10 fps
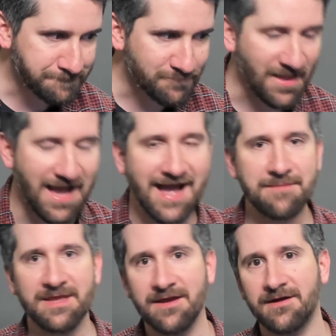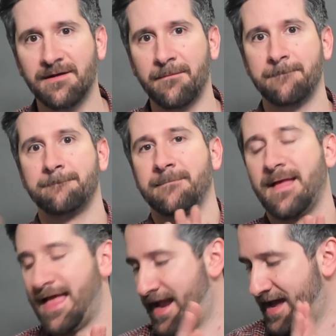I am here
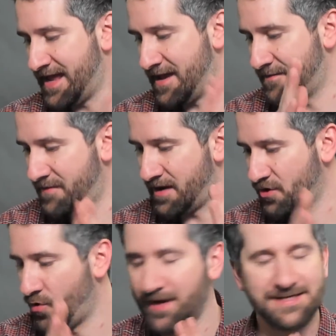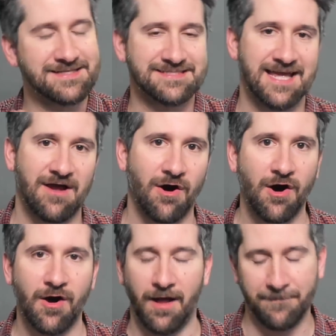and I am going to say
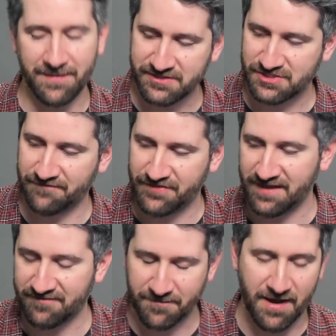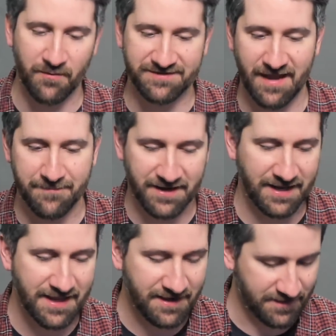all a bunch of things about what's happening
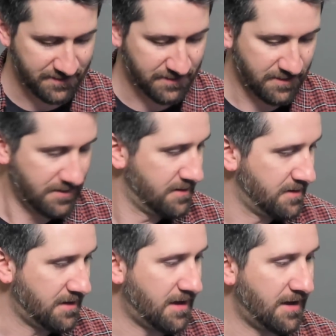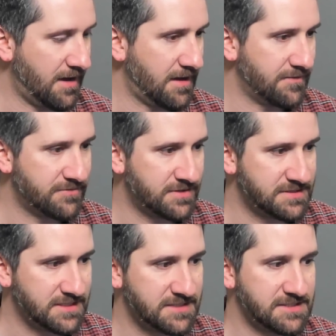in uh, the
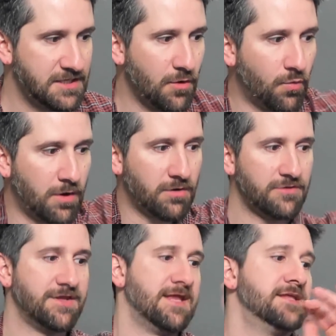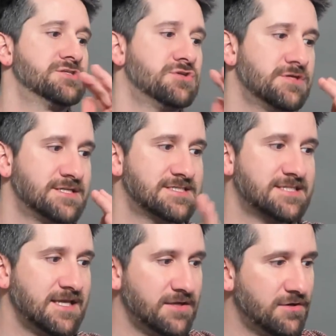D&D world. It is good to
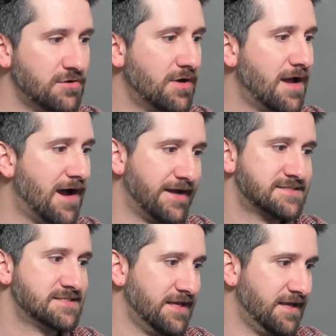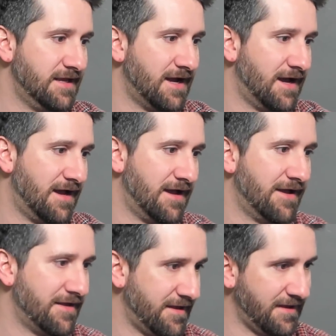see you. I see uh,
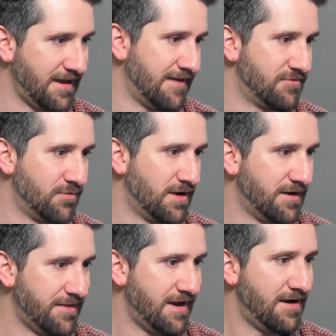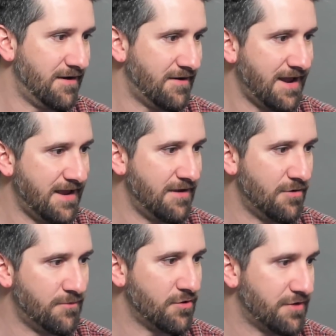everyone there. Hey,
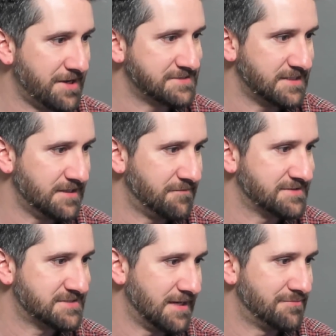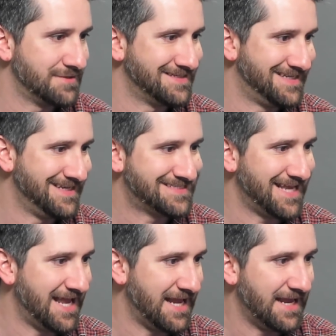Obo Crazy, what's up?
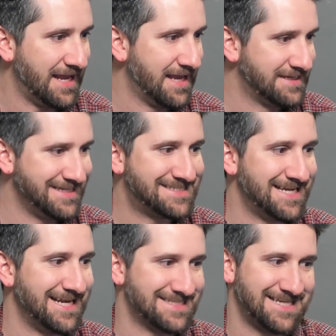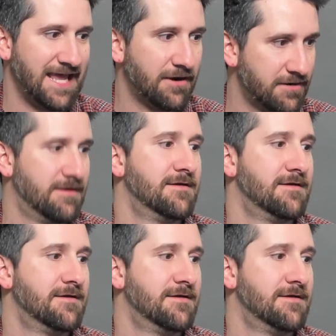DC, DC Lasser.